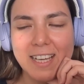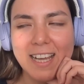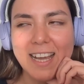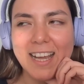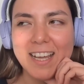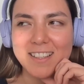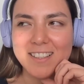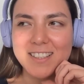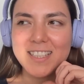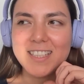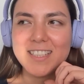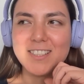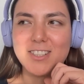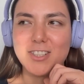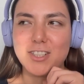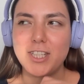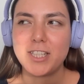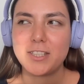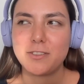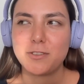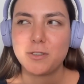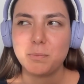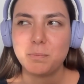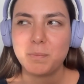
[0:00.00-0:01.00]
I think in
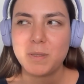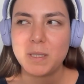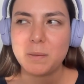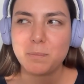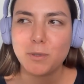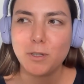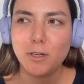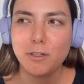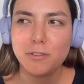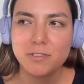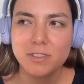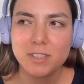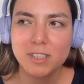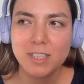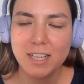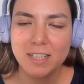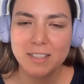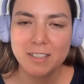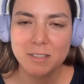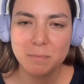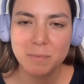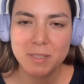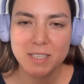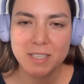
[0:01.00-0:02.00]
general, people often
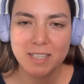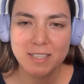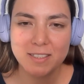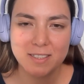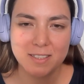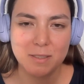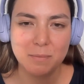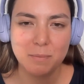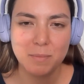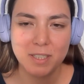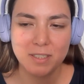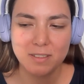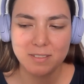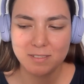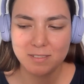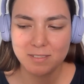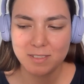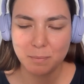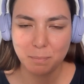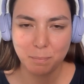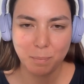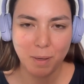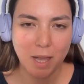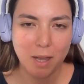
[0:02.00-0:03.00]
underestimate the
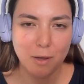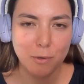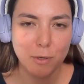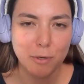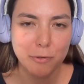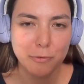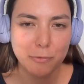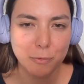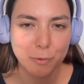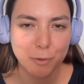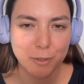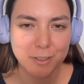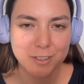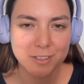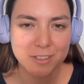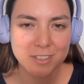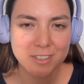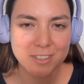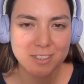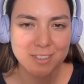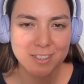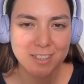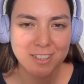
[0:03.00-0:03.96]
power of words.